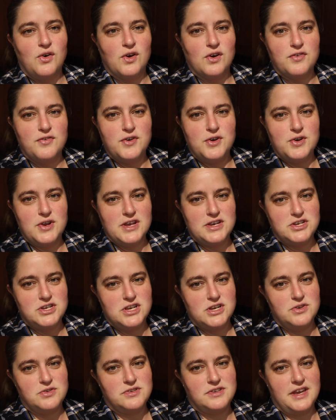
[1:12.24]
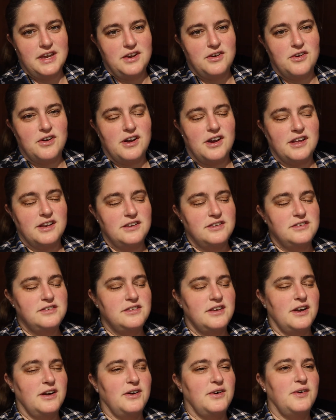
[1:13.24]
food issues later on.
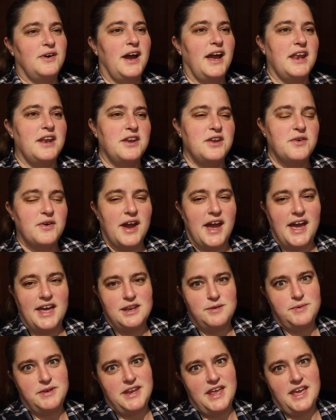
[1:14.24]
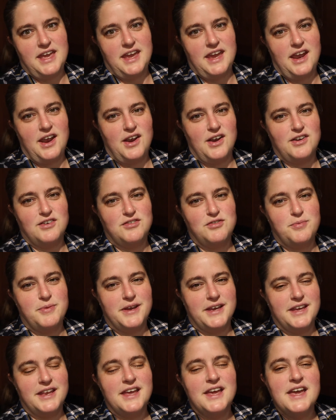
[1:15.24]
So I knew it had to be taken care of,
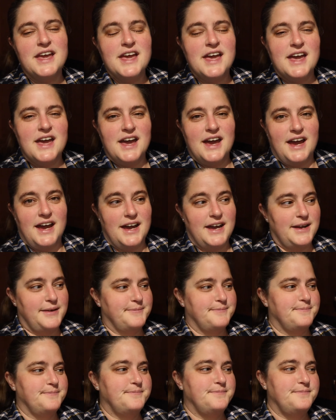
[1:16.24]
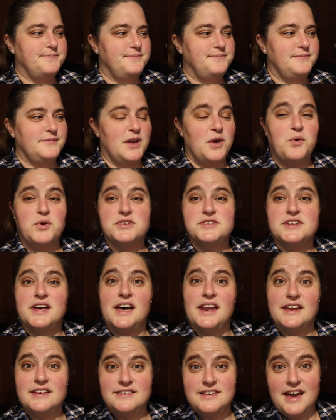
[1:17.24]
but it was
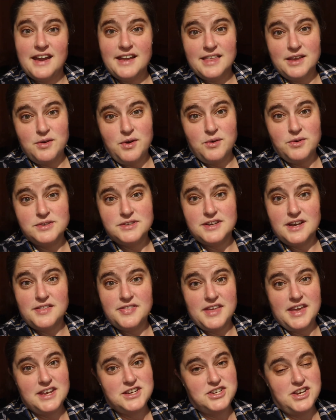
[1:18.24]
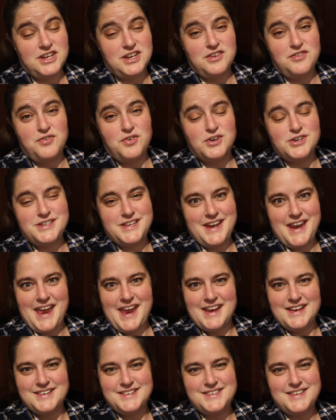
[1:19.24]
not exactly what was on the agenda for
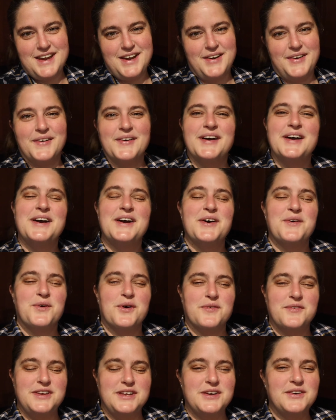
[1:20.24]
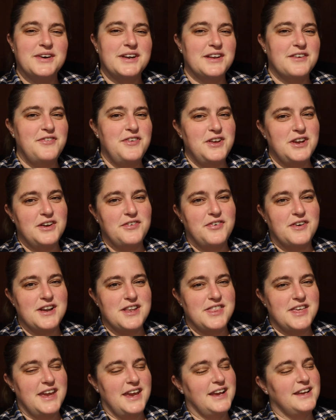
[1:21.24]
today. So we'll be doing a few different
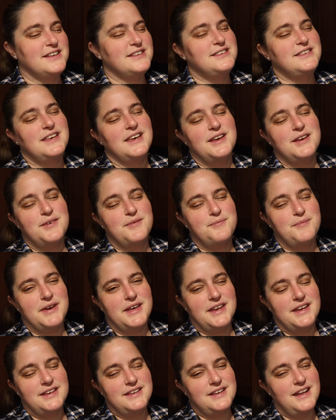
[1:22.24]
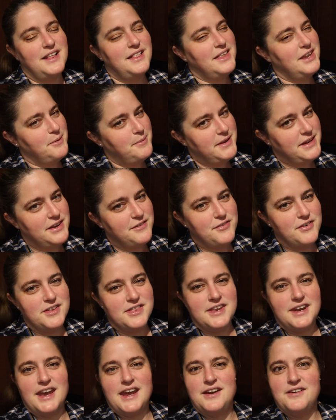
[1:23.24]
things, but a little bit different
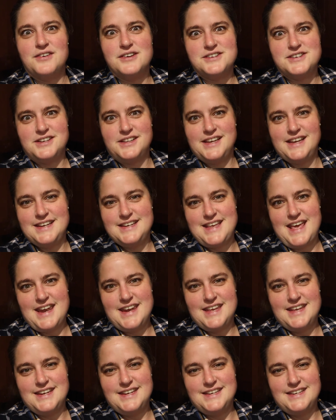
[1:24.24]
than I'd originally intended.